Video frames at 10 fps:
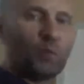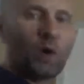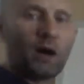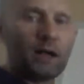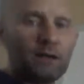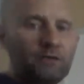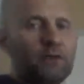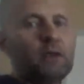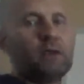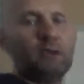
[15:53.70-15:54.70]
and
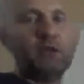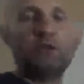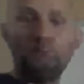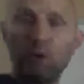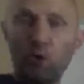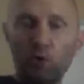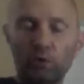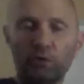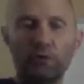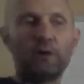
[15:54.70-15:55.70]
y's, into
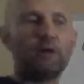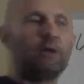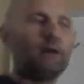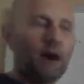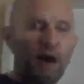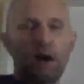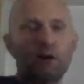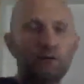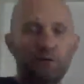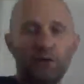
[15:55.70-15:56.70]
polar,
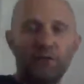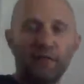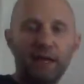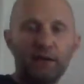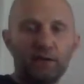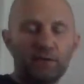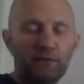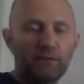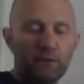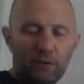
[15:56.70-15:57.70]
r's and
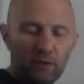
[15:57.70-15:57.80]
thetas.